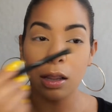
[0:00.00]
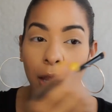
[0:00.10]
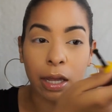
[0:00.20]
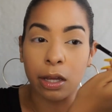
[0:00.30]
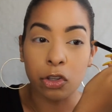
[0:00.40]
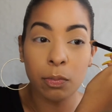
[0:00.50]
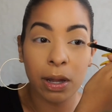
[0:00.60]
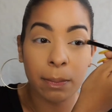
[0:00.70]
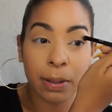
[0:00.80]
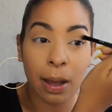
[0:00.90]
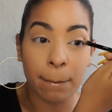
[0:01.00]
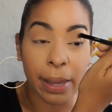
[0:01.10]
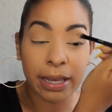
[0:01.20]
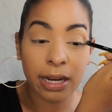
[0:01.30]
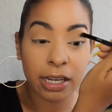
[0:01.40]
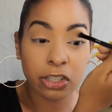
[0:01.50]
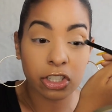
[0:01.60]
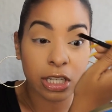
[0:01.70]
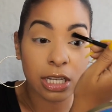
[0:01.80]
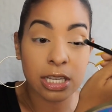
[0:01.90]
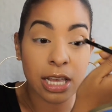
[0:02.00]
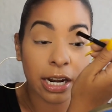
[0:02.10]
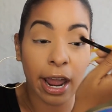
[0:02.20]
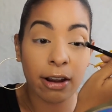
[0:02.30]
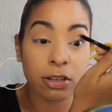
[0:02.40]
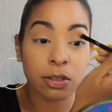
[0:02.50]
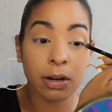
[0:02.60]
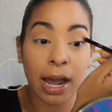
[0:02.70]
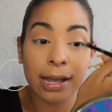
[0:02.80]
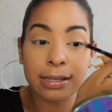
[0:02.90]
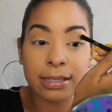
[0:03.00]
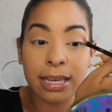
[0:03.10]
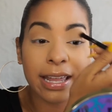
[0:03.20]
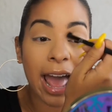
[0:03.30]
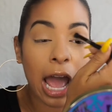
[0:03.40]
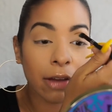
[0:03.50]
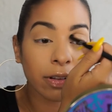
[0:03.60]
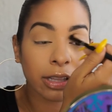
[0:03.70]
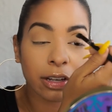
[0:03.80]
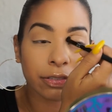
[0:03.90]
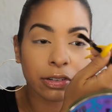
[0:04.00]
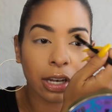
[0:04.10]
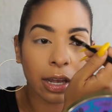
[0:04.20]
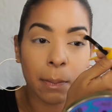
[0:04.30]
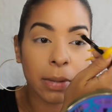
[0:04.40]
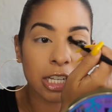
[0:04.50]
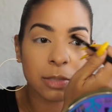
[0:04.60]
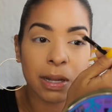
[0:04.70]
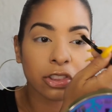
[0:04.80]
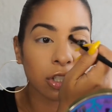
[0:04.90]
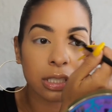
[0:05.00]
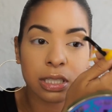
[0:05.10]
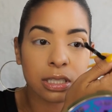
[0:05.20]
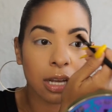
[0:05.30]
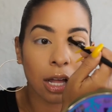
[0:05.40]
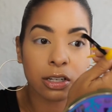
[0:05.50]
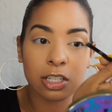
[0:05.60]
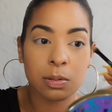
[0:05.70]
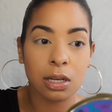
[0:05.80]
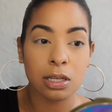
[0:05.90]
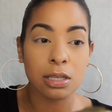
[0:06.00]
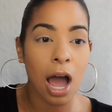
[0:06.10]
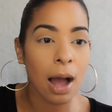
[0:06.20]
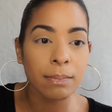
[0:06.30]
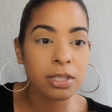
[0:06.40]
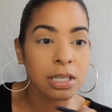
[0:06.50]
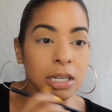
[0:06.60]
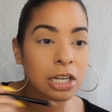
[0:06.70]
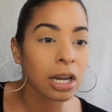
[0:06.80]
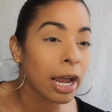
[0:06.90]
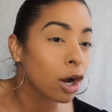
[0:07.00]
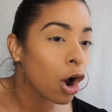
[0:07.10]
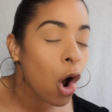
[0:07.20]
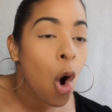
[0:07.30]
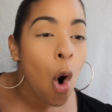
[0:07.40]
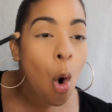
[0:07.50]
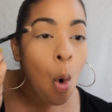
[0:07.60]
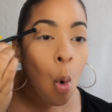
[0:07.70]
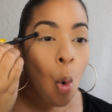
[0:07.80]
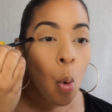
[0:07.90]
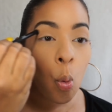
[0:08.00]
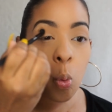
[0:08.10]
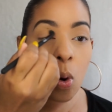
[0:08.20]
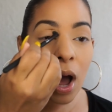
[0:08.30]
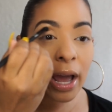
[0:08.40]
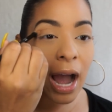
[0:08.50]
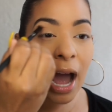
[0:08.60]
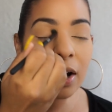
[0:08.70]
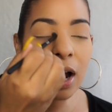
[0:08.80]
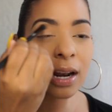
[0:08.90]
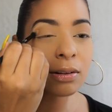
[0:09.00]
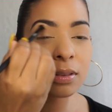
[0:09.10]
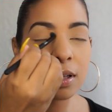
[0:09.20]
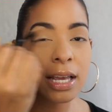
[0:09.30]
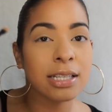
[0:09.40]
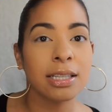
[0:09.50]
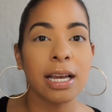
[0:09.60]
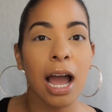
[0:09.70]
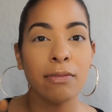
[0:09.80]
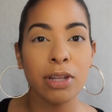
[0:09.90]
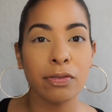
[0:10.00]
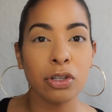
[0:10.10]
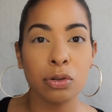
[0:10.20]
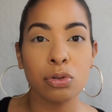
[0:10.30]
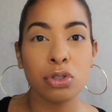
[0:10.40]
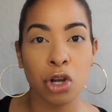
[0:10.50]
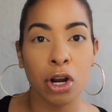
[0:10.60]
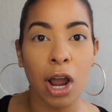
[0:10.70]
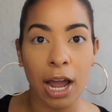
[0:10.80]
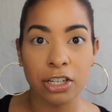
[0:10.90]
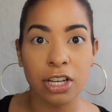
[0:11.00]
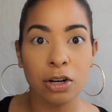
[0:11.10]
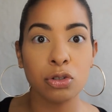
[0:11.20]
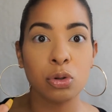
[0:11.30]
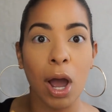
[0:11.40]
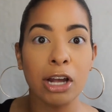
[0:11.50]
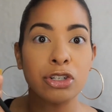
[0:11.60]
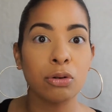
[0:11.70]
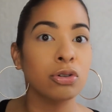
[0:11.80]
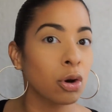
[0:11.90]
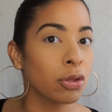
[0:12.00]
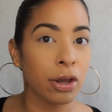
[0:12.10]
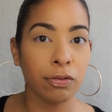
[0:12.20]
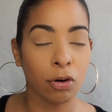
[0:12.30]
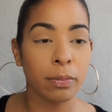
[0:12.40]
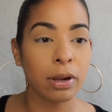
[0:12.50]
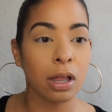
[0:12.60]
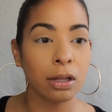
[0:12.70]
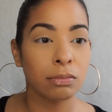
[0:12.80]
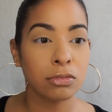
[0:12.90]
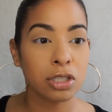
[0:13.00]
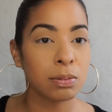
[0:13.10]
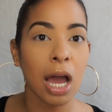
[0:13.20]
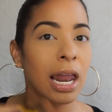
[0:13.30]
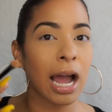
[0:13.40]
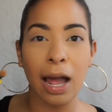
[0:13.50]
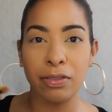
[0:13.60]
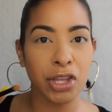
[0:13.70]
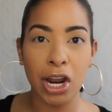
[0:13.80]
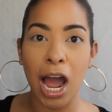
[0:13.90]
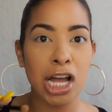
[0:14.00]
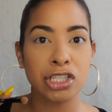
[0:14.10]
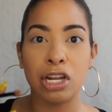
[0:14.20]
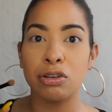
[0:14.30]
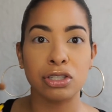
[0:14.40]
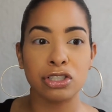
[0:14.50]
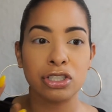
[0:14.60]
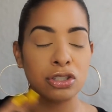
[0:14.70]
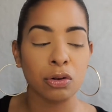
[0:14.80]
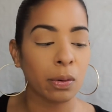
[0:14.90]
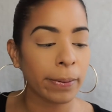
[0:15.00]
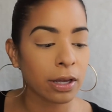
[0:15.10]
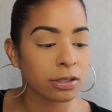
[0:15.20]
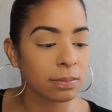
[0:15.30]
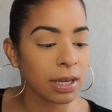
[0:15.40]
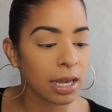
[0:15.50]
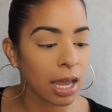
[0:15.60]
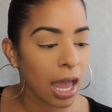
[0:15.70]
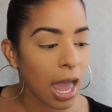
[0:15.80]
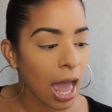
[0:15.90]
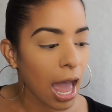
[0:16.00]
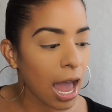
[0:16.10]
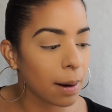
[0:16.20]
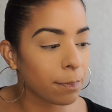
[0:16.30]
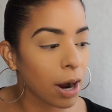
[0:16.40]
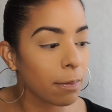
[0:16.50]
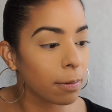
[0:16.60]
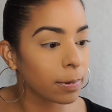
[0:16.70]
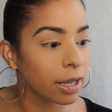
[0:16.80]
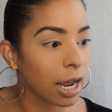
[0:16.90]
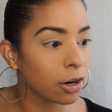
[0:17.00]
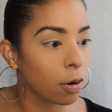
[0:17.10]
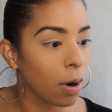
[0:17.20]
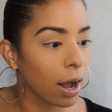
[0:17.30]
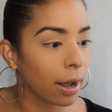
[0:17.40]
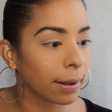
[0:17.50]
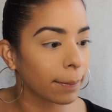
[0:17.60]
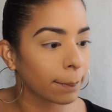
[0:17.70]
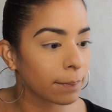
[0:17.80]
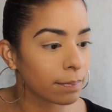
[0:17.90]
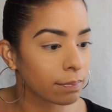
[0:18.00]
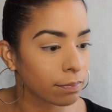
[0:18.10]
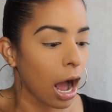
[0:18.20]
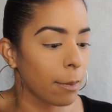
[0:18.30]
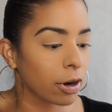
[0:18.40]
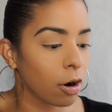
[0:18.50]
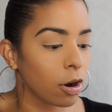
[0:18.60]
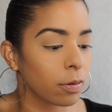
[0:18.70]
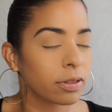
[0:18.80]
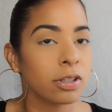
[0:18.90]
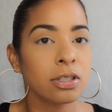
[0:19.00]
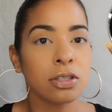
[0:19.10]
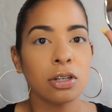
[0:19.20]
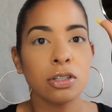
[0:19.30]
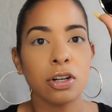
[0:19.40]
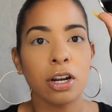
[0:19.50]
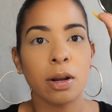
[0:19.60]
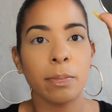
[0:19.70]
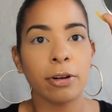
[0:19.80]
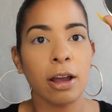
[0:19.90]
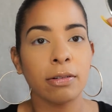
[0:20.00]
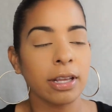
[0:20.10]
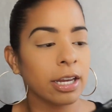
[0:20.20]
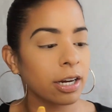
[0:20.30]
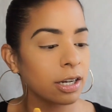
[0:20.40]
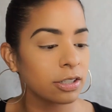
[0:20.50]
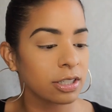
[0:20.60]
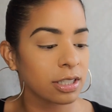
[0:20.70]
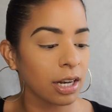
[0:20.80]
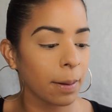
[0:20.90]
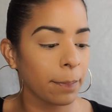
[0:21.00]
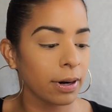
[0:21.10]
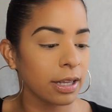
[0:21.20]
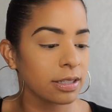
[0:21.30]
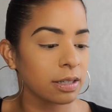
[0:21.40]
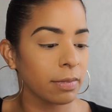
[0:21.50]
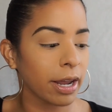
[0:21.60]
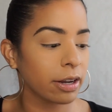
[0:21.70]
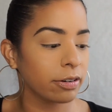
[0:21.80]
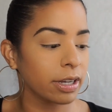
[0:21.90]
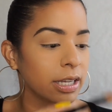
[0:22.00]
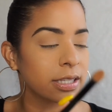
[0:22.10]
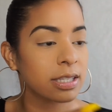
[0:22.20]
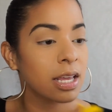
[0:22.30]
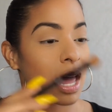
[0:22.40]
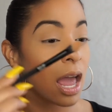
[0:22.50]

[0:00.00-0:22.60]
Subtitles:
Like you better be a bacon, egg, and cheese and an Arizona iced tea and everything for like me to spend $36, because I'm sitting here like, what? Like I don't. Here's the thing, I've never used Tarte eyeshadows, so I don't know their formula. To be like, their eyeshadows just don't appeal to me, and probably I know why. I'm gonna go in with this darker brown here just to like put into my crease.